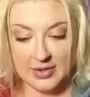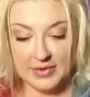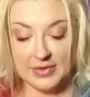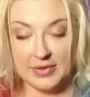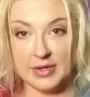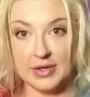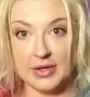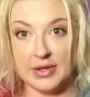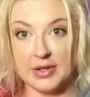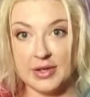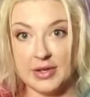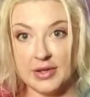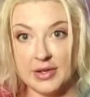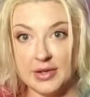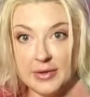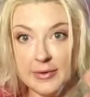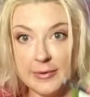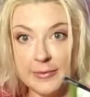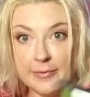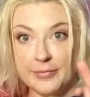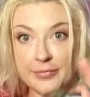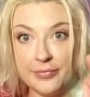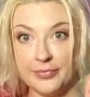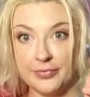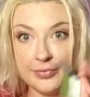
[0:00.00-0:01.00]
The
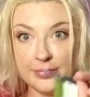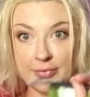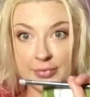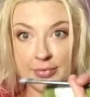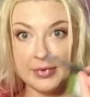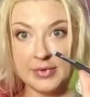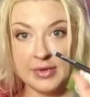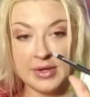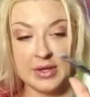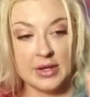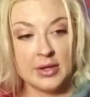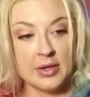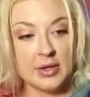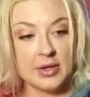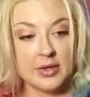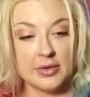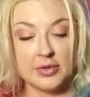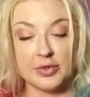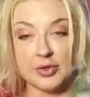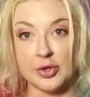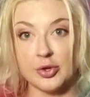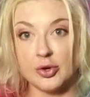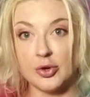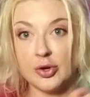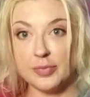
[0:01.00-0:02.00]

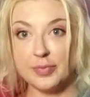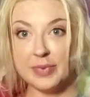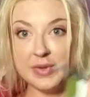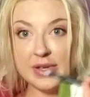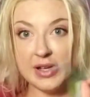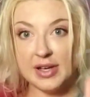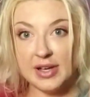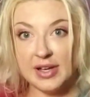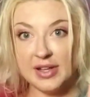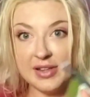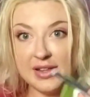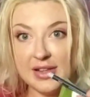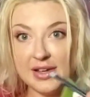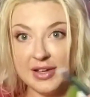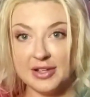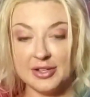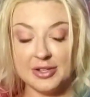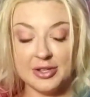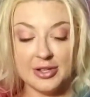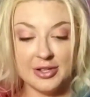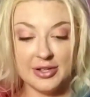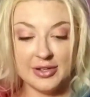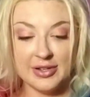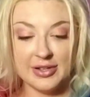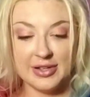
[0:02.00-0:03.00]
Crippin'
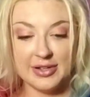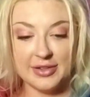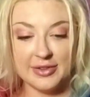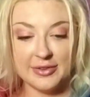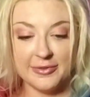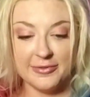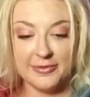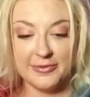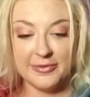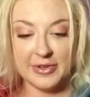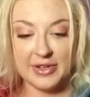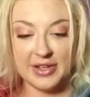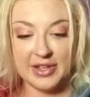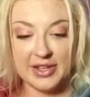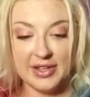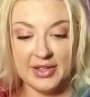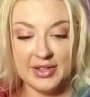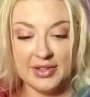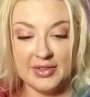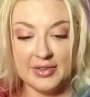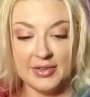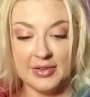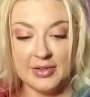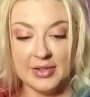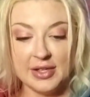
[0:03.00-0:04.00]
eyeliner and the
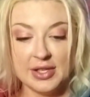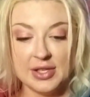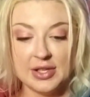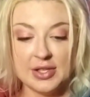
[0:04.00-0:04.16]
fucking